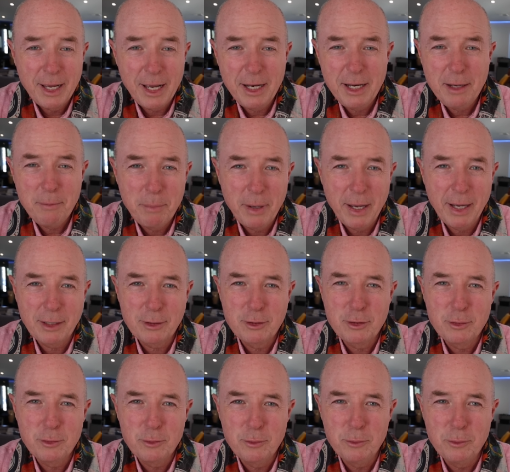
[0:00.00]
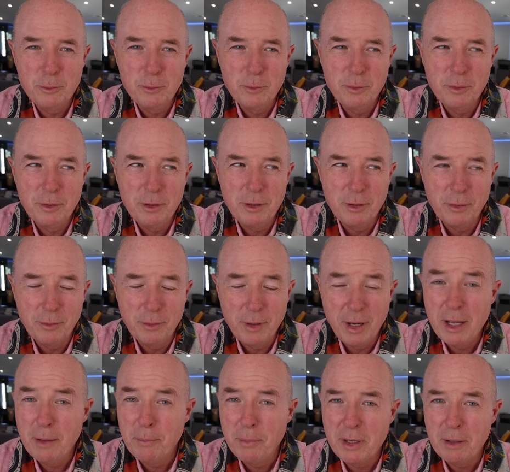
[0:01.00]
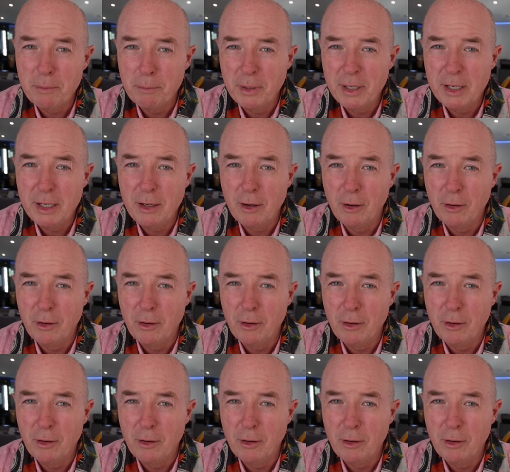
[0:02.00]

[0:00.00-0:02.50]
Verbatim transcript: getting back to your Airbnb